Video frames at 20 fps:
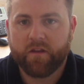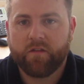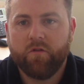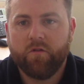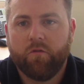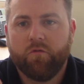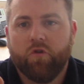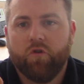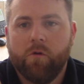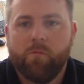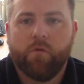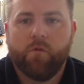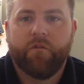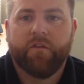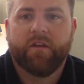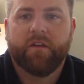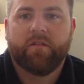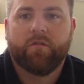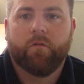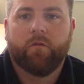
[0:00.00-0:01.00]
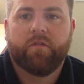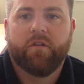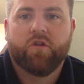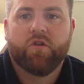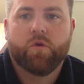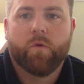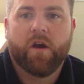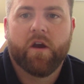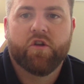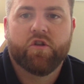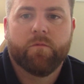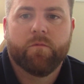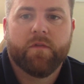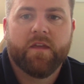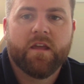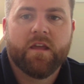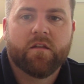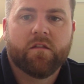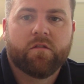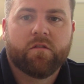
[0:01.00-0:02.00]
It's not normal for this sort of situation, but
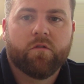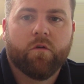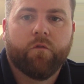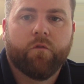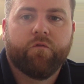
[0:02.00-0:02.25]
these are the sort